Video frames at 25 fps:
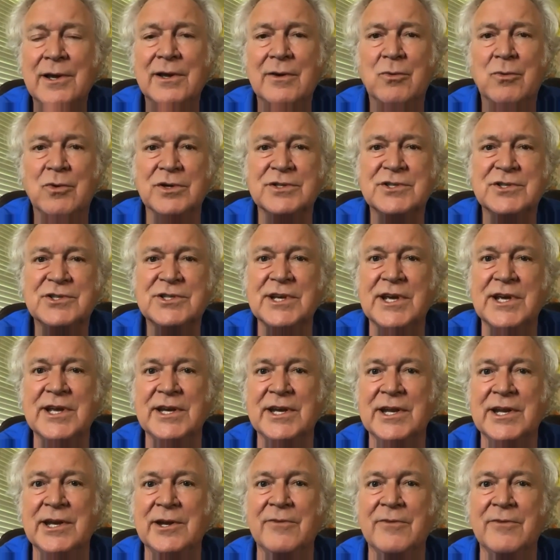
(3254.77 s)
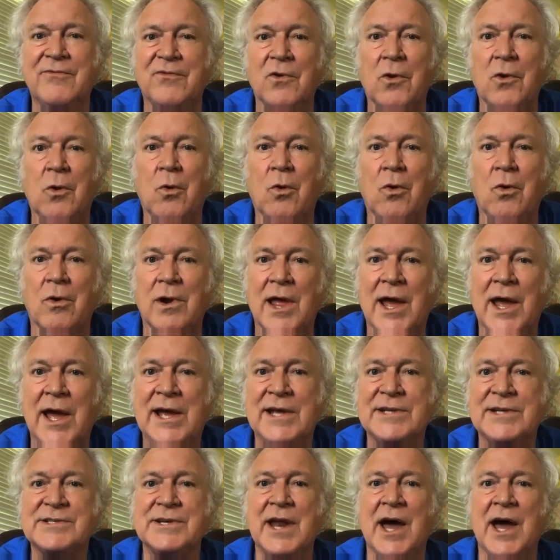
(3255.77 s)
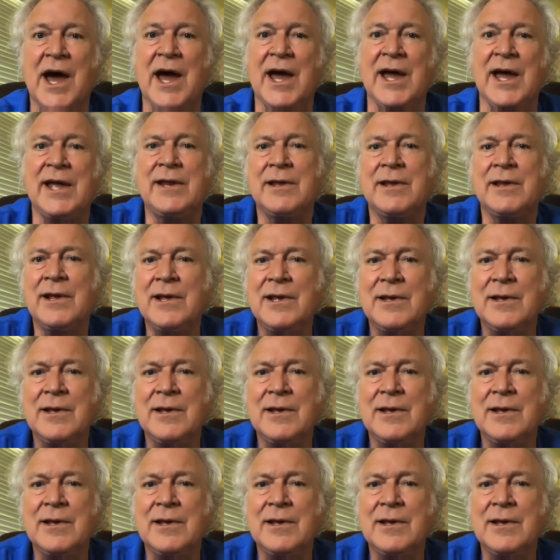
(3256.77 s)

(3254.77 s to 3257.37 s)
was sitting in the floor last night,